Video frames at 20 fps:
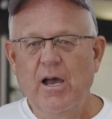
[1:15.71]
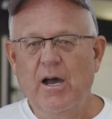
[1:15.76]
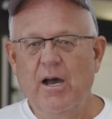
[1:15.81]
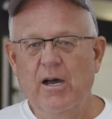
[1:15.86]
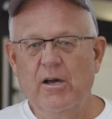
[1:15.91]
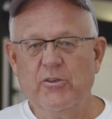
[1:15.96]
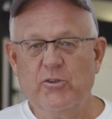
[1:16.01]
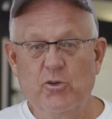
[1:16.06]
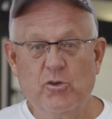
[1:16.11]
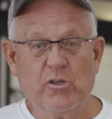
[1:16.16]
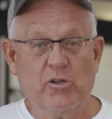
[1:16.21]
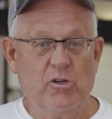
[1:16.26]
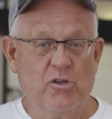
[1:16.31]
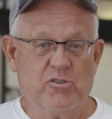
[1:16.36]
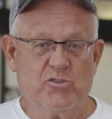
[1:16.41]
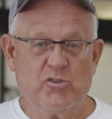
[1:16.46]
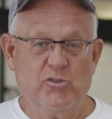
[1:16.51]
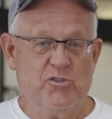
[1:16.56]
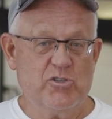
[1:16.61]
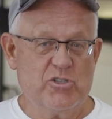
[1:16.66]
Uh, you can
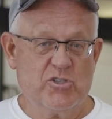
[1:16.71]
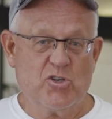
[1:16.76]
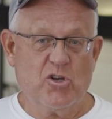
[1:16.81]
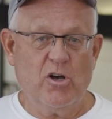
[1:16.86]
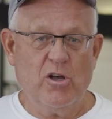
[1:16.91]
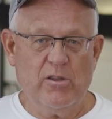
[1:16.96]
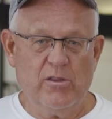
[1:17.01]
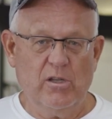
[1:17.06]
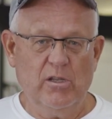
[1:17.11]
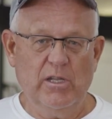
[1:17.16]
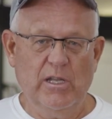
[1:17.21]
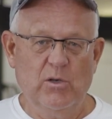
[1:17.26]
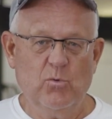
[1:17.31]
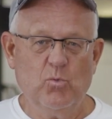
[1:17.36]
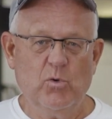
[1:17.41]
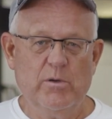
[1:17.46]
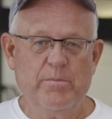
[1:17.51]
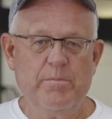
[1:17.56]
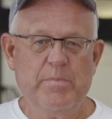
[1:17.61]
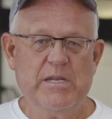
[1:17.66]
also just call the
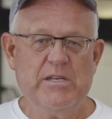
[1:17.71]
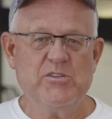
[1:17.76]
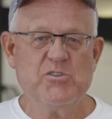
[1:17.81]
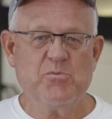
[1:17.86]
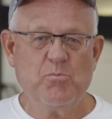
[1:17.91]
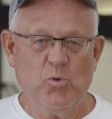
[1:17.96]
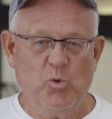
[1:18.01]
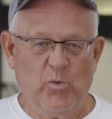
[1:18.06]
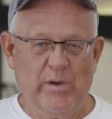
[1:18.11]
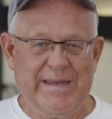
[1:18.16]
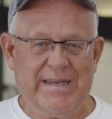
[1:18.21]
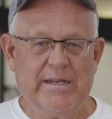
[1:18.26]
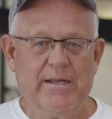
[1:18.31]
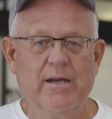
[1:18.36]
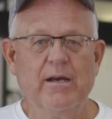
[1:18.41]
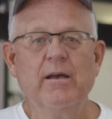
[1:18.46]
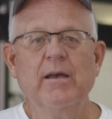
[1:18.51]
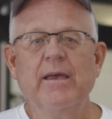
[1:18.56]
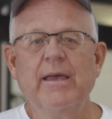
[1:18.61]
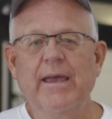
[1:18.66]
Linwood Beach
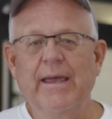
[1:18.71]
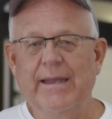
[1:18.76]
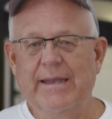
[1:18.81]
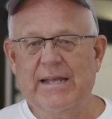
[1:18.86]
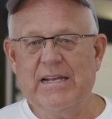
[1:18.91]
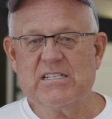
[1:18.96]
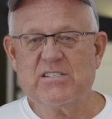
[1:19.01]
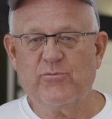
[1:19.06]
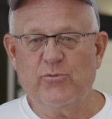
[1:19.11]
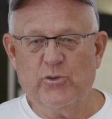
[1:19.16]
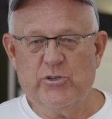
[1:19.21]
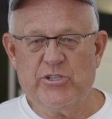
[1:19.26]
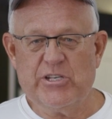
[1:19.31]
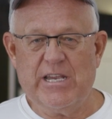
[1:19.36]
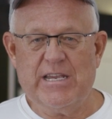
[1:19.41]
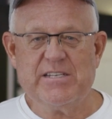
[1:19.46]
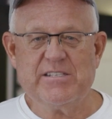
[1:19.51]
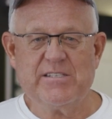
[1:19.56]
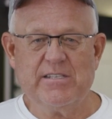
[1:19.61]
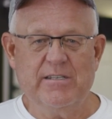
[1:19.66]
Marina and ask for
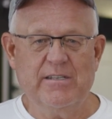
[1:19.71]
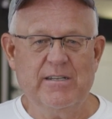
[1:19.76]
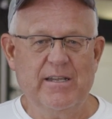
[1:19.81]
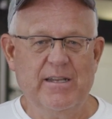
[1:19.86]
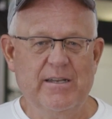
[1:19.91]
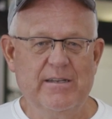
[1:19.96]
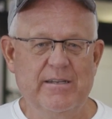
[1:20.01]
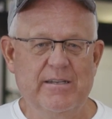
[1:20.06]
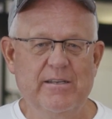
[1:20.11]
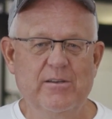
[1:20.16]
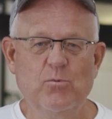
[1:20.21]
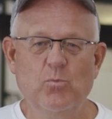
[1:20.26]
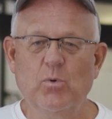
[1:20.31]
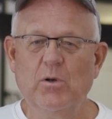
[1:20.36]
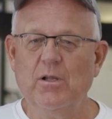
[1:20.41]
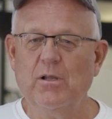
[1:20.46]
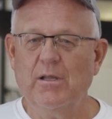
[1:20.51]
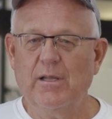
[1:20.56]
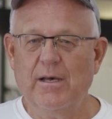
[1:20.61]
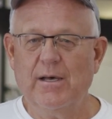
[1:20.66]
Jason, and he
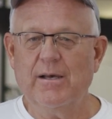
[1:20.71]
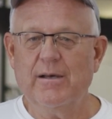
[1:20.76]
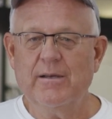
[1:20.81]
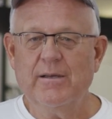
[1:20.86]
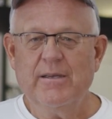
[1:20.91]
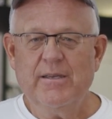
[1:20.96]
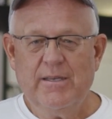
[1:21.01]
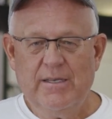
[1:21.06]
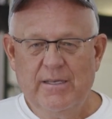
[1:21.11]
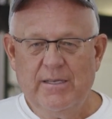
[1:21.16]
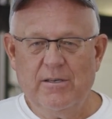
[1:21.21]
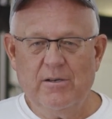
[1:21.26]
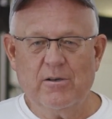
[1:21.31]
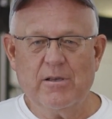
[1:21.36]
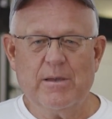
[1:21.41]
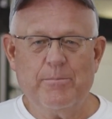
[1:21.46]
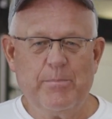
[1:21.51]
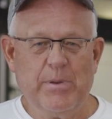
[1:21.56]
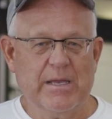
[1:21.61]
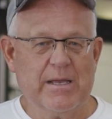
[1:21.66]
will uh, he'll
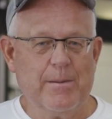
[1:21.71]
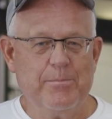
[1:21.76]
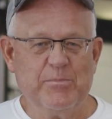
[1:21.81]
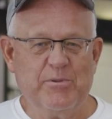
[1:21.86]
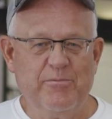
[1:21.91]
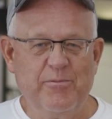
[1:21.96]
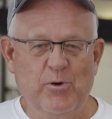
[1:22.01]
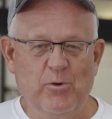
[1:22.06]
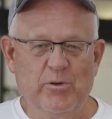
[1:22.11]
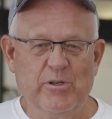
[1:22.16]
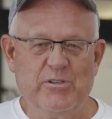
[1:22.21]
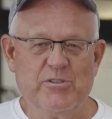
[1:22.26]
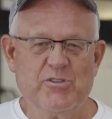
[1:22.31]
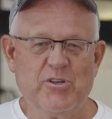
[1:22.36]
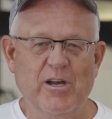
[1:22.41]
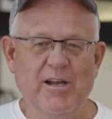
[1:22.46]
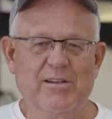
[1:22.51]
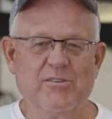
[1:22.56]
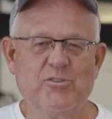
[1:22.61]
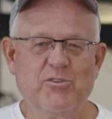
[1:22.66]
get pick up the phone and
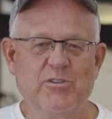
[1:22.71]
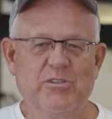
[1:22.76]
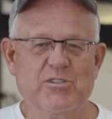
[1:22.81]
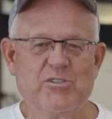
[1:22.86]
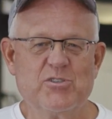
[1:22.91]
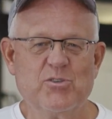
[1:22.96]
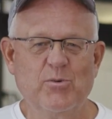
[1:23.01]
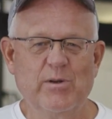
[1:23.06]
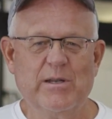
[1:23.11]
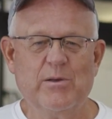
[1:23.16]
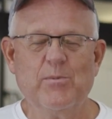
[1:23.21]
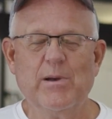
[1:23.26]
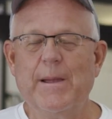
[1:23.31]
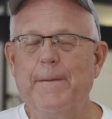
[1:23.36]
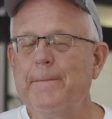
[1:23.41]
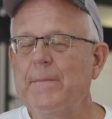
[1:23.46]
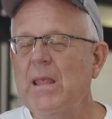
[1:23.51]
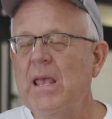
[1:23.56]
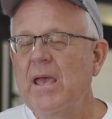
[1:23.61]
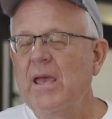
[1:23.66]
talk to you. So
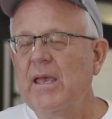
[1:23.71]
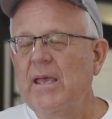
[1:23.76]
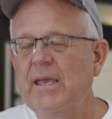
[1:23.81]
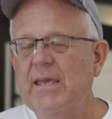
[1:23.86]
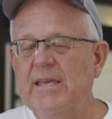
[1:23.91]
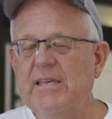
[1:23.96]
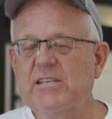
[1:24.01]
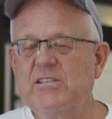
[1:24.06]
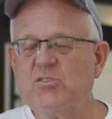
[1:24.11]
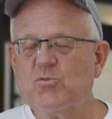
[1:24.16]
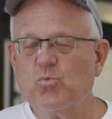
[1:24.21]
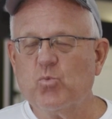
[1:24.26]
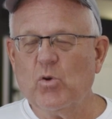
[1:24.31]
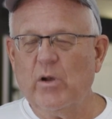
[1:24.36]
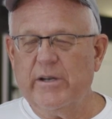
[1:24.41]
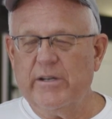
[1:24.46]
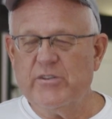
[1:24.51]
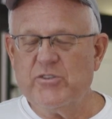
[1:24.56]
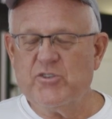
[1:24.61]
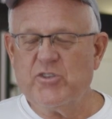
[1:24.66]
anyway, He's
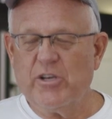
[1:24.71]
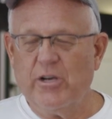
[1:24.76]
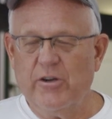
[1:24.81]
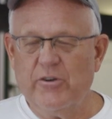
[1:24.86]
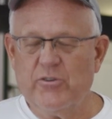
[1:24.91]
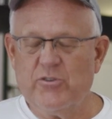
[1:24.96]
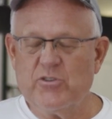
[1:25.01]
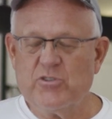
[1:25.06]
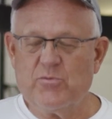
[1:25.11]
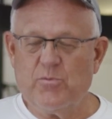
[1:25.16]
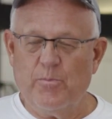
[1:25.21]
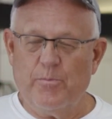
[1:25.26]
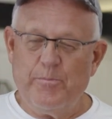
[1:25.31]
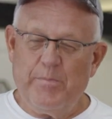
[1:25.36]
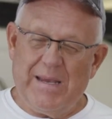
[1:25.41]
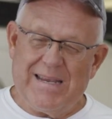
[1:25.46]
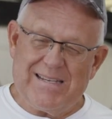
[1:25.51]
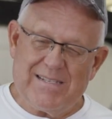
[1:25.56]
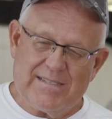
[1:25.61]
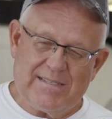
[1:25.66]
running charters
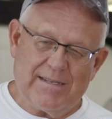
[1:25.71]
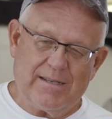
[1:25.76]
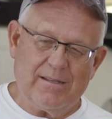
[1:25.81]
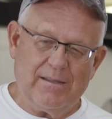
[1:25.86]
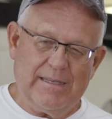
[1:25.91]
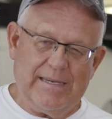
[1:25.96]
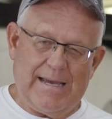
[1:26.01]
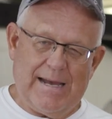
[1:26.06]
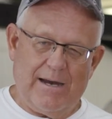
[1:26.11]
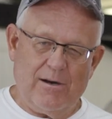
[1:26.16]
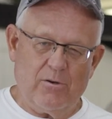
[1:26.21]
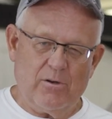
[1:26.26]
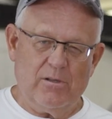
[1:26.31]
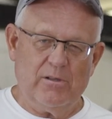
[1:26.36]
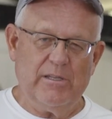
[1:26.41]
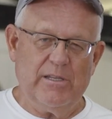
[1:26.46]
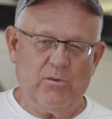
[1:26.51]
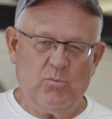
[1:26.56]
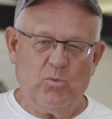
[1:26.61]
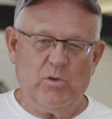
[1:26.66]
basically out
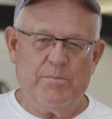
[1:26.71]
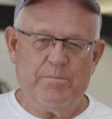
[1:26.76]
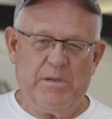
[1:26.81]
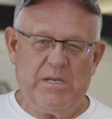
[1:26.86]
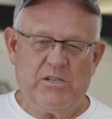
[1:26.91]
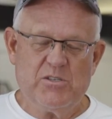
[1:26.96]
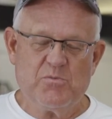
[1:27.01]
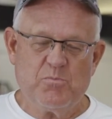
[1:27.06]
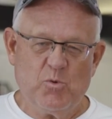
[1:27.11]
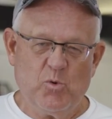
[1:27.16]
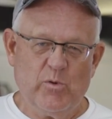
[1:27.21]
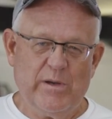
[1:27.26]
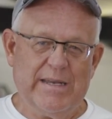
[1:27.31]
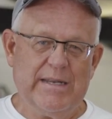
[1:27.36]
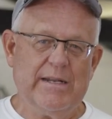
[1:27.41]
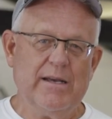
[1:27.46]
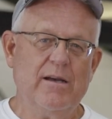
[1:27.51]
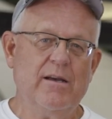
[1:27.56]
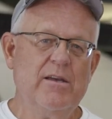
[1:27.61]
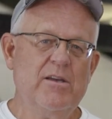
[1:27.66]
of Linwood Beach
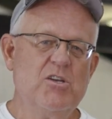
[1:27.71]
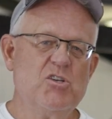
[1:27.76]
Marina.